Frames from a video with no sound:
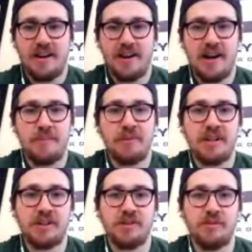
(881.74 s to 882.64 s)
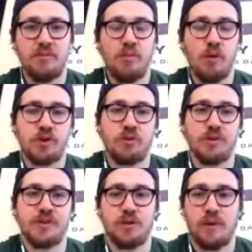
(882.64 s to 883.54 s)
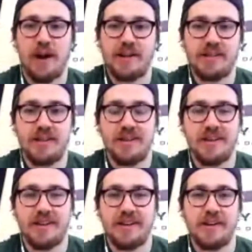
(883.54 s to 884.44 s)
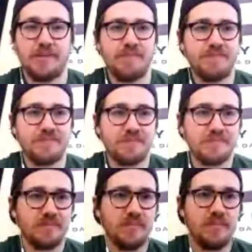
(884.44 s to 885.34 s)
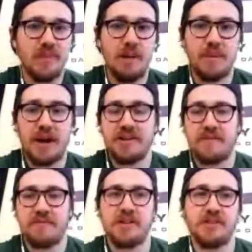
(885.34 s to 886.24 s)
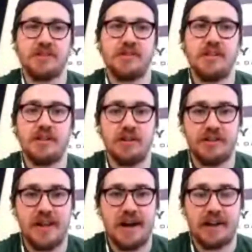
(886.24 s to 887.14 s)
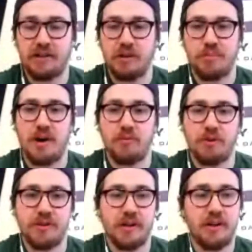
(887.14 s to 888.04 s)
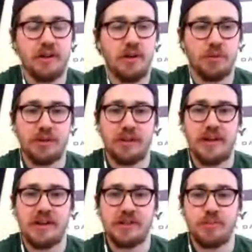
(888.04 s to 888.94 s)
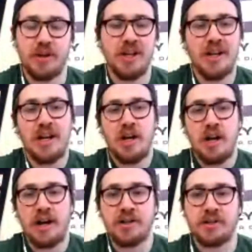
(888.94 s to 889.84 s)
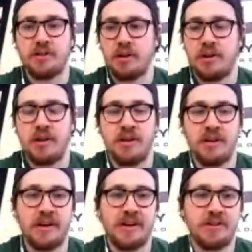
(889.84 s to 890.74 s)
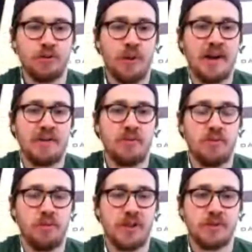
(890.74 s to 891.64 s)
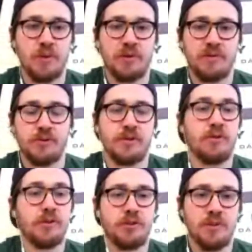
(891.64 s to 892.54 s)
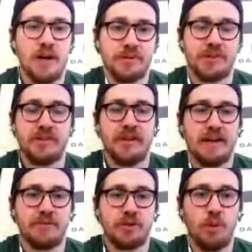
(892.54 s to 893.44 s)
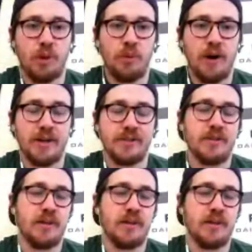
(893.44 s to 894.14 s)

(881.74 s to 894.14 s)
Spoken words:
I'm leaning more towards Durant, but I definitely can see attacking LeBron with the Kings, but I just look, Durant, Westbrook, those are the only two options that they have scoring-wise.